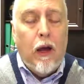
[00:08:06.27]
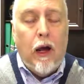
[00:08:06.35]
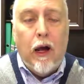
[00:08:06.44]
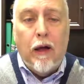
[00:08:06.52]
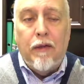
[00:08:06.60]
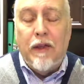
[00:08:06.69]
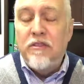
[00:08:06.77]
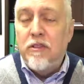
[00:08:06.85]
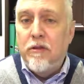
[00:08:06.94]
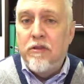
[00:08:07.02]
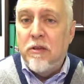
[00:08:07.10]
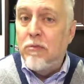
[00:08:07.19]

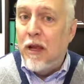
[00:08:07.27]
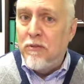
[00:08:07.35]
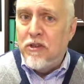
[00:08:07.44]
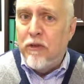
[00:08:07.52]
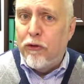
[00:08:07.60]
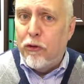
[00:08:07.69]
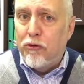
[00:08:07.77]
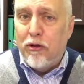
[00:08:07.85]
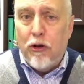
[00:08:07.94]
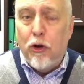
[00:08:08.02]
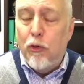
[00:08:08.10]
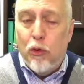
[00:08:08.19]
It's sometimes difficult to
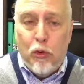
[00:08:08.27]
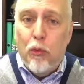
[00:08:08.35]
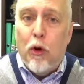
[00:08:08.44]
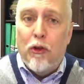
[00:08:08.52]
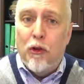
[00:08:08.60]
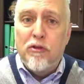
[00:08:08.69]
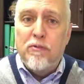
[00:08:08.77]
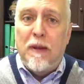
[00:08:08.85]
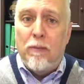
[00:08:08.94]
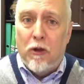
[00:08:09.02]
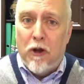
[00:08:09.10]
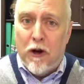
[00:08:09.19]
know who all those
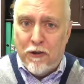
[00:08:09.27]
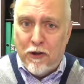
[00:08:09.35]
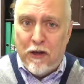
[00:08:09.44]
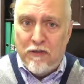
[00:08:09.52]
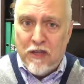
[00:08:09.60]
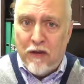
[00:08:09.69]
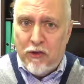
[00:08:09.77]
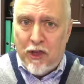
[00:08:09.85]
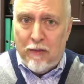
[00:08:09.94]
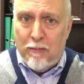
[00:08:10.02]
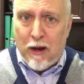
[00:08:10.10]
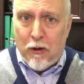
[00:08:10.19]
people are that he's given
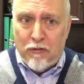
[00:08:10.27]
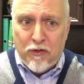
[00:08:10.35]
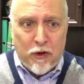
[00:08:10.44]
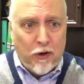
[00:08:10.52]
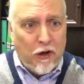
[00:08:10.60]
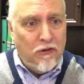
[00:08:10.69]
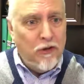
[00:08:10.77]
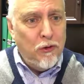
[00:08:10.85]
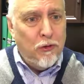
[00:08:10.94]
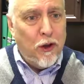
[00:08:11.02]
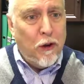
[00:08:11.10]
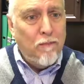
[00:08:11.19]
that power of attorney
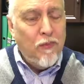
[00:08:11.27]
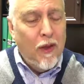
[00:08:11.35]
to, though.